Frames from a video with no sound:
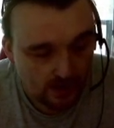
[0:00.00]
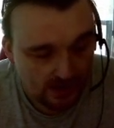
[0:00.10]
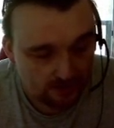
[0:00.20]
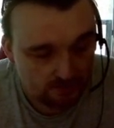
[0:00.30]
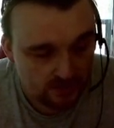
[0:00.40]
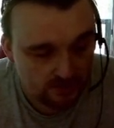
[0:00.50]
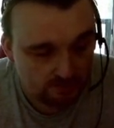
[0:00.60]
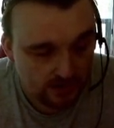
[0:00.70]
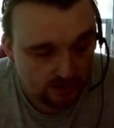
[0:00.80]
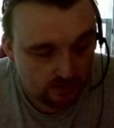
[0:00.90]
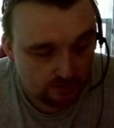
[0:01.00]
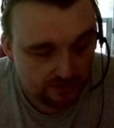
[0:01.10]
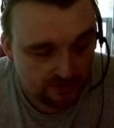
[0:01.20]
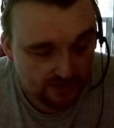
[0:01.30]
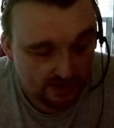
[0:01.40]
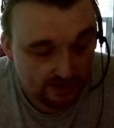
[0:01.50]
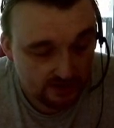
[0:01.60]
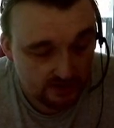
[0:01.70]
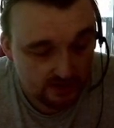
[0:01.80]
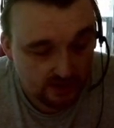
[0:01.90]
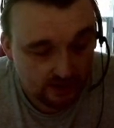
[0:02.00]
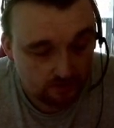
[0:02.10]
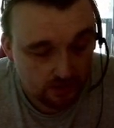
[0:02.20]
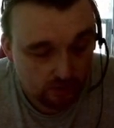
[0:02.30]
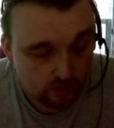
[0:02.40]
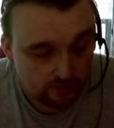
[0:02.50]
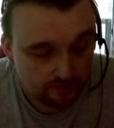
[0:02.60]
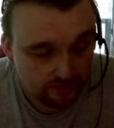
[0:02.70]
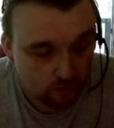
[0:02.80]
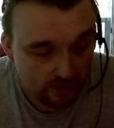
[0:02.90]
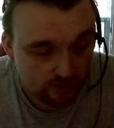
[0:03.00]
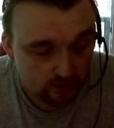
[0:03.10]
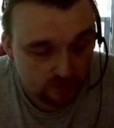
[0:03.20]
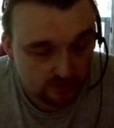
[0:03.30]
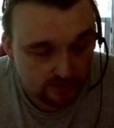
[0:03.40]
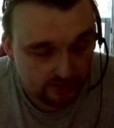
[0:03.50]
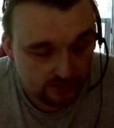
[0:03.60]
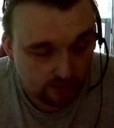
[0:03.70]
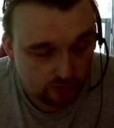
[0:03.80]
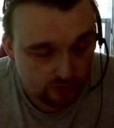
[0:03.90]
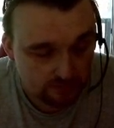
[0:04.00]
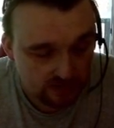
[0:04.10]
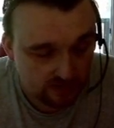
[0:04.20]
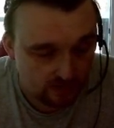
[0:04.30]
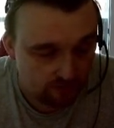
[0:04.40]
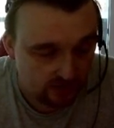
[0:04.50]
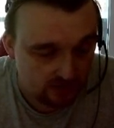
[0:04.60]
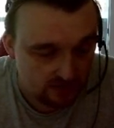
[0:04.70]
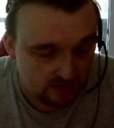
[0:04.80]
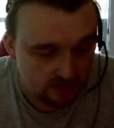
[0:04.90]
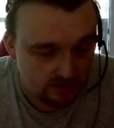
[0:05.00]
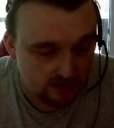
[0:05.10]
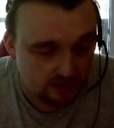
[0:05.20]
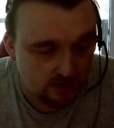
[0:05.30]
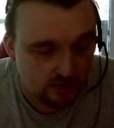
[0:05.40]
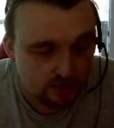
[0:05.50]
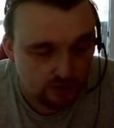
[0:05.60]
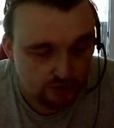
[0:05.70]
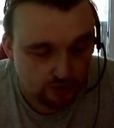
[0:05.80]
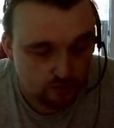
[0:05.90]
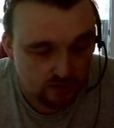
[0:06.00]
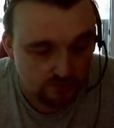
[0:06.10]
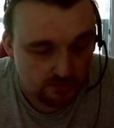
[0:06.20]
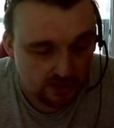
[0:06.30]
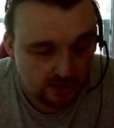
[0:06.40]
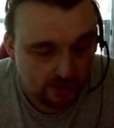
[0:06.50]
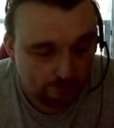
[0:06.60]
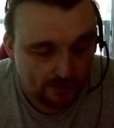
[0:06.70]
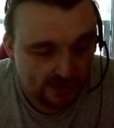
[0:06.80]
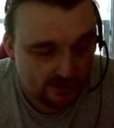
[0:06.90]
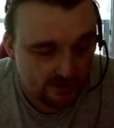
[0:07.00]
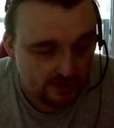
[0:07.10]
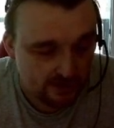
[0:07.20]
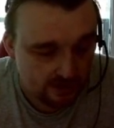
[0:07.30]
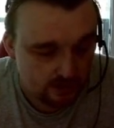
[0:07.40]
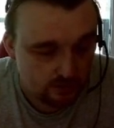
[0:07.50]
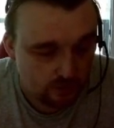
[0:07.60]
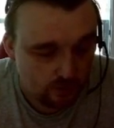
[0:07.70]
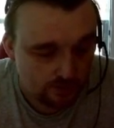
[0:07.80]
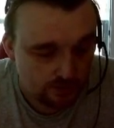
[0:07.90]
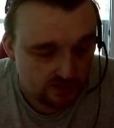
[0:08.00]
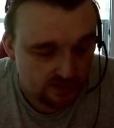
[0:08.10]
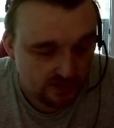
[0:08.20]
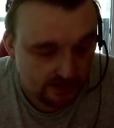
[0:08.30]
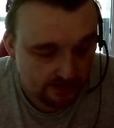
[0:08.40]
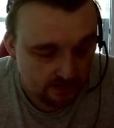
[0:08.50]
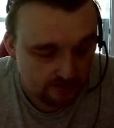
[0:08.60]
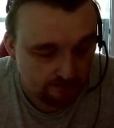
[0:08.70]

I am the spirit of the dance, I am the lord of the wild. Indulge me and release. Join with me and pass the gates of your desire.